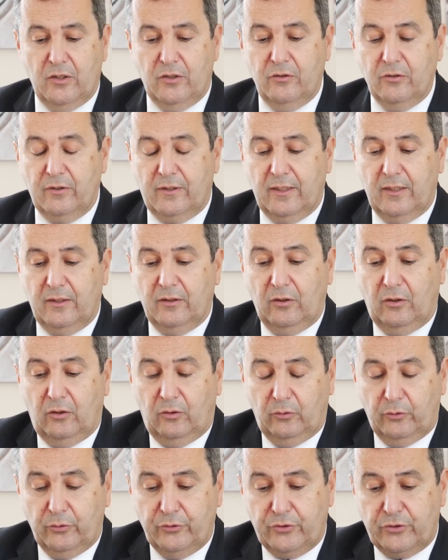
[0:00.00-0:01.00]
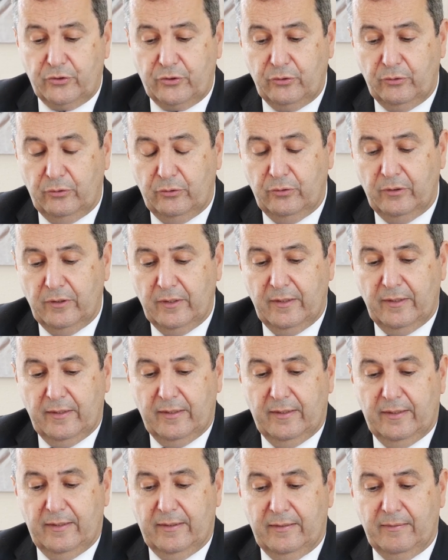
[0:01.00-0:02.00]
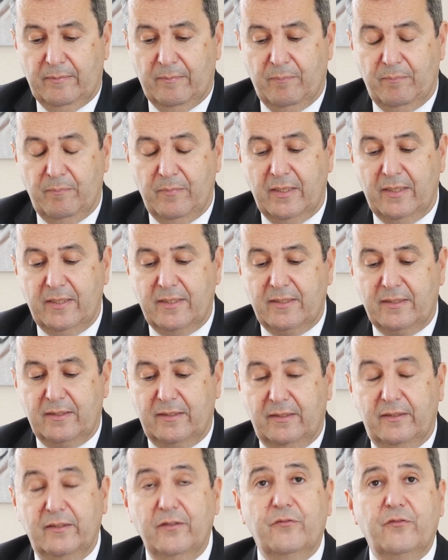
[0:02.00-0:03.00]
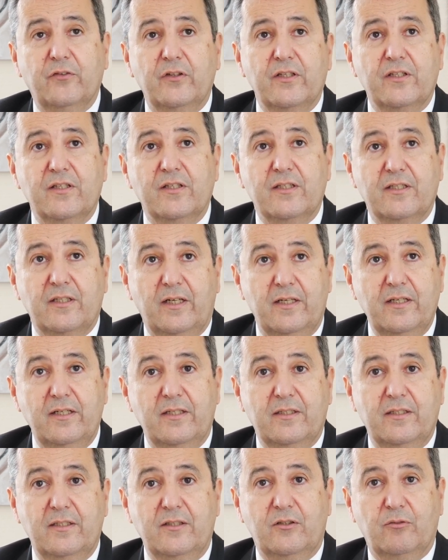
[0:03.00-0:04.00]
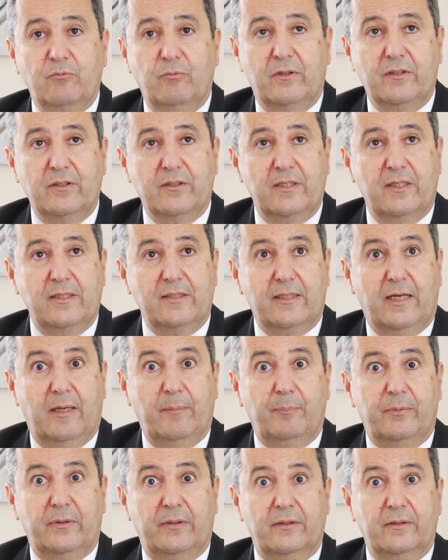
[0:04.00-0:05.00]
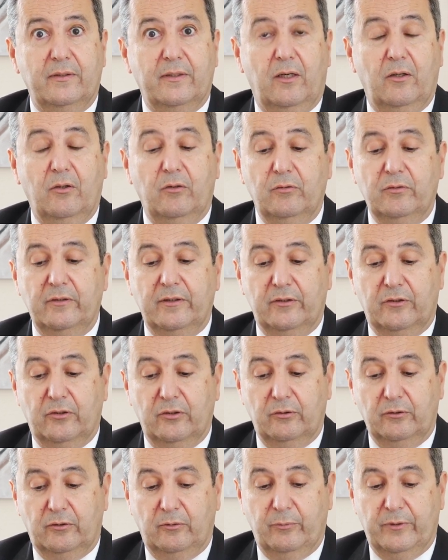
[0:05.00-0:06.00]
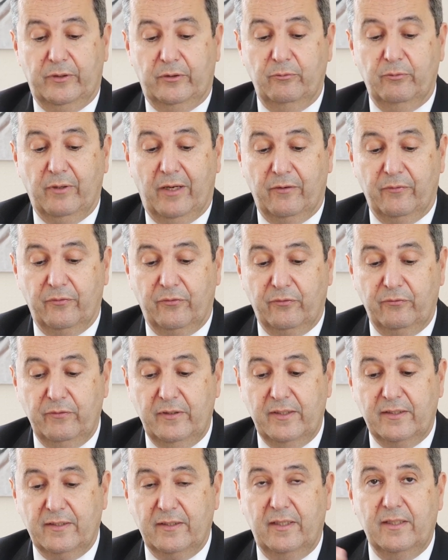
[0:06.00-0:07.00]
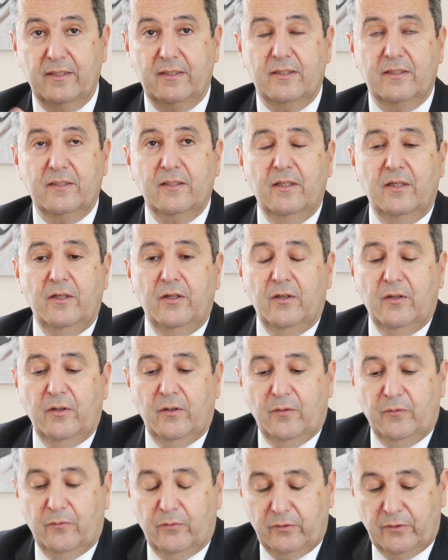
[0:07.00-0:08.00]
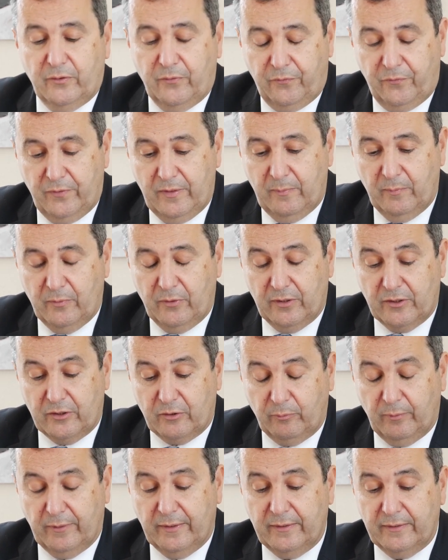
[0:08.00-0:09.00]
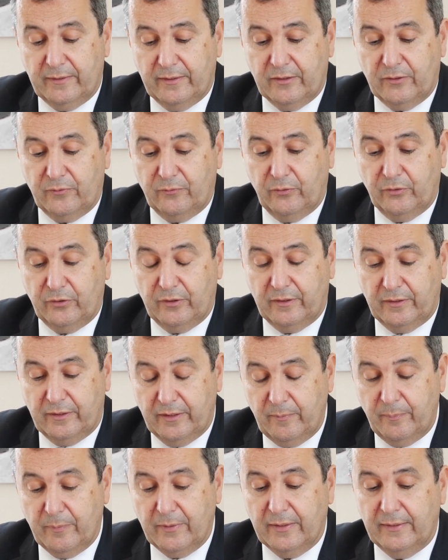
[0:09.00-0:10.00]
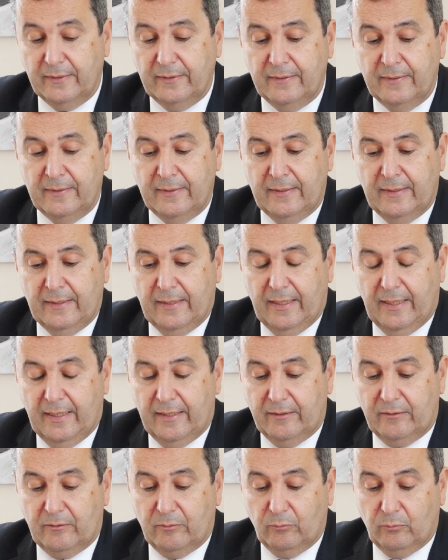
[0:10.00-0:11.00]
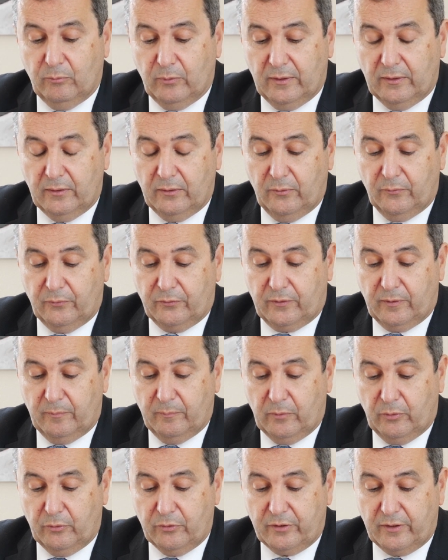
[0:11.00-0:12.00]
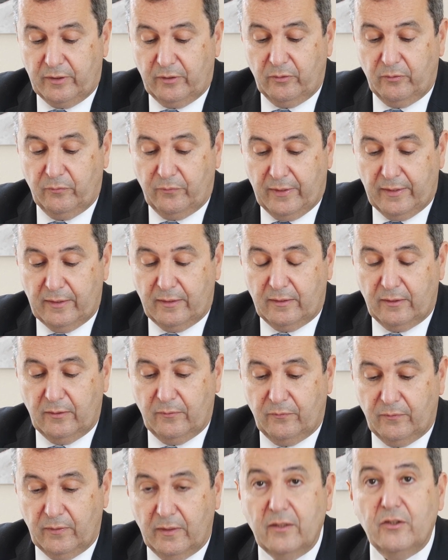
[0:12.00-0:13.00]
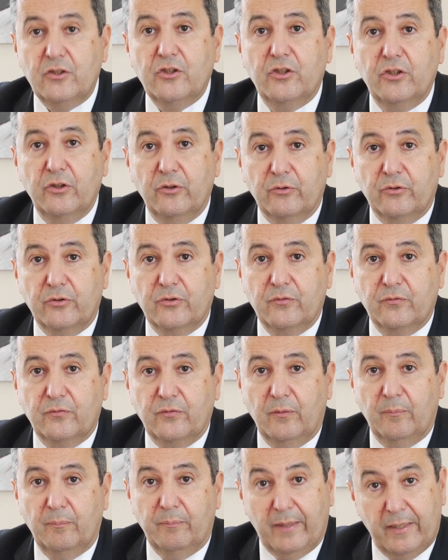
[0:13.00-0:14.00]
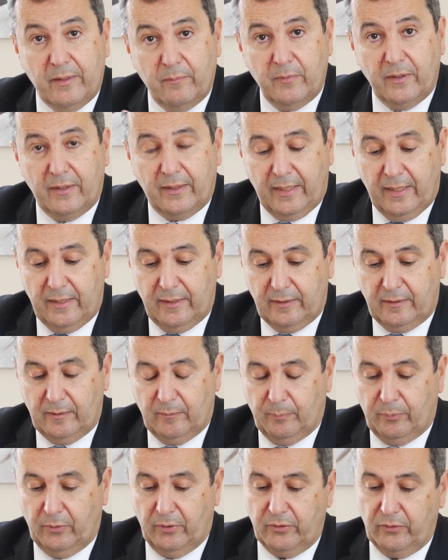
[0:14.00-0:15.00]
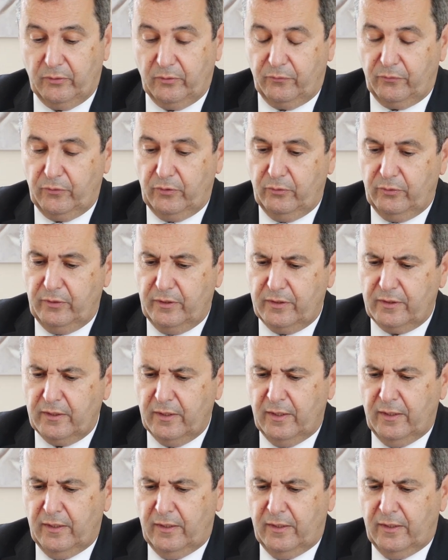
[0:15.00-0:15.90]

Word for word: You can also uh, mix the different sizes, one size up and down. In total, we do have three sizes for the femur as well as for the tibia. And one of the most innovative issues from biomechanical point of view is